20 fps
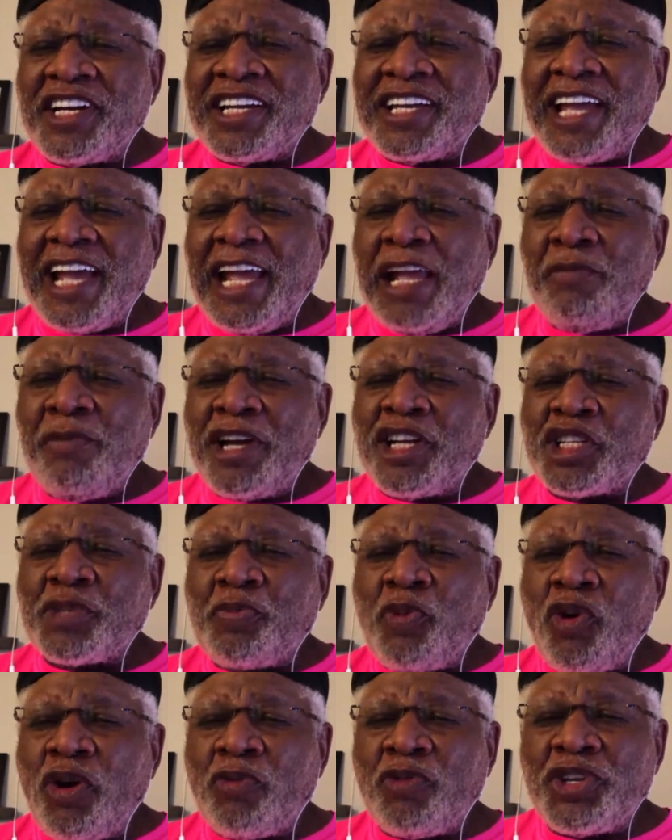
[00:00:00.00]
a game and a
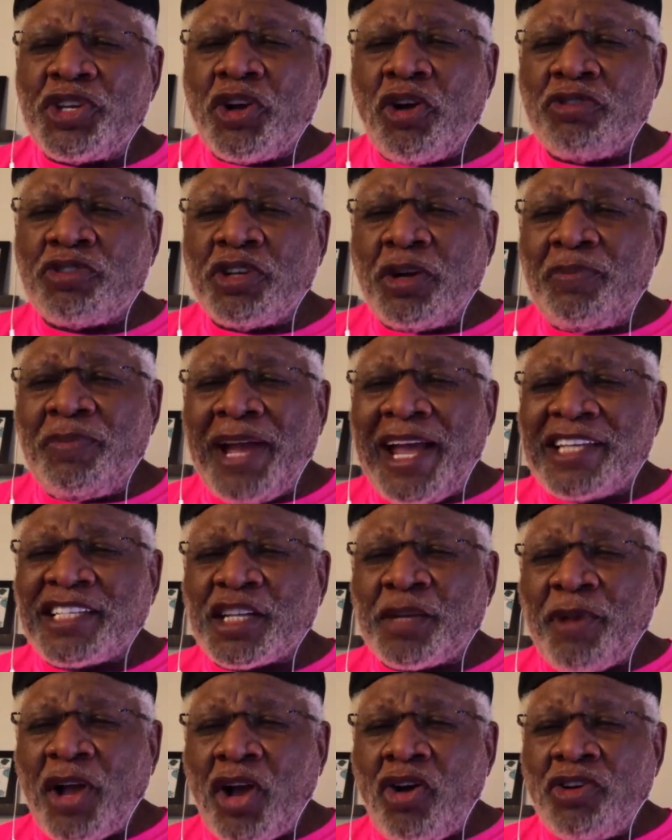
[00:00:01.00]
sport? When you go to a
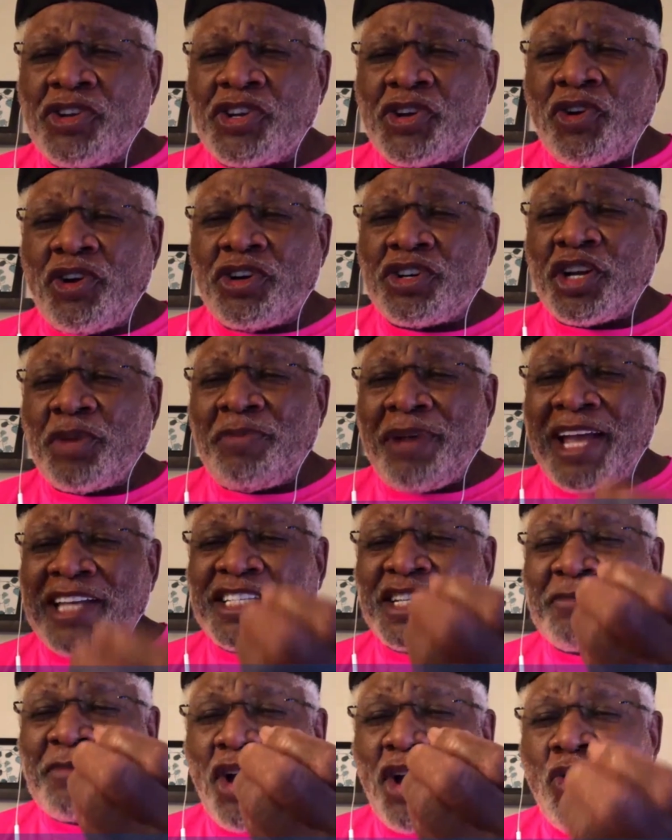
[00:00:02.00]
basketball, you're going to a
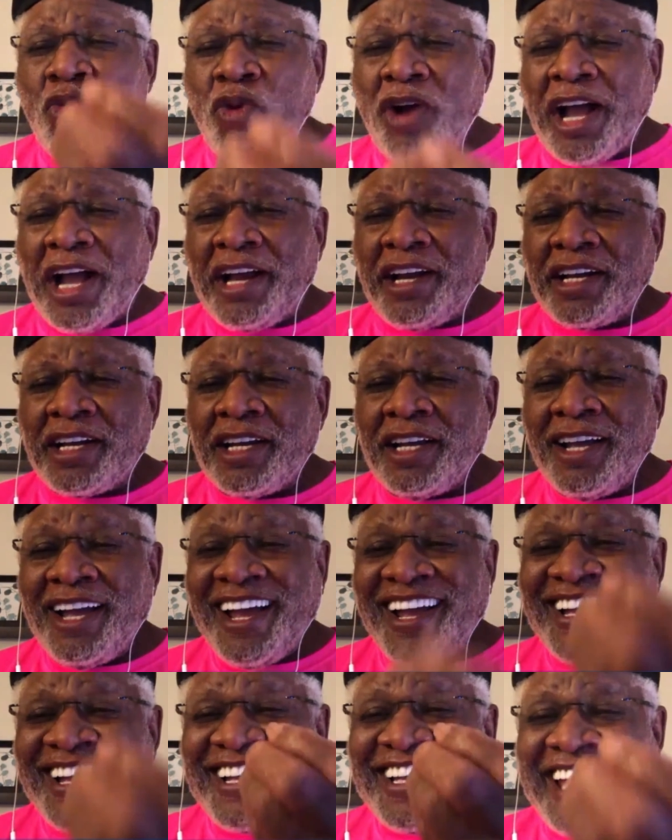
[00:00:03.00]
basketball what?
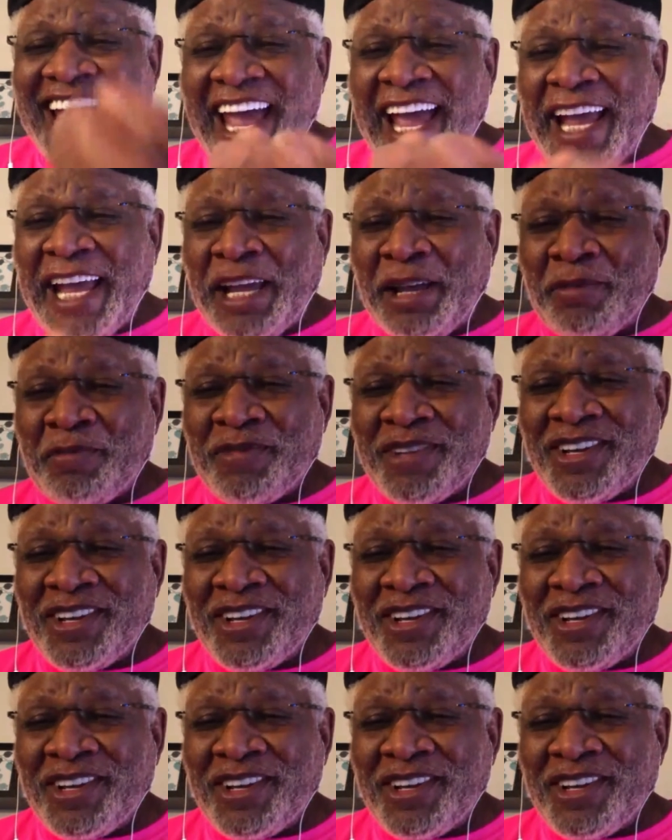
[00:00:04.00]
Game.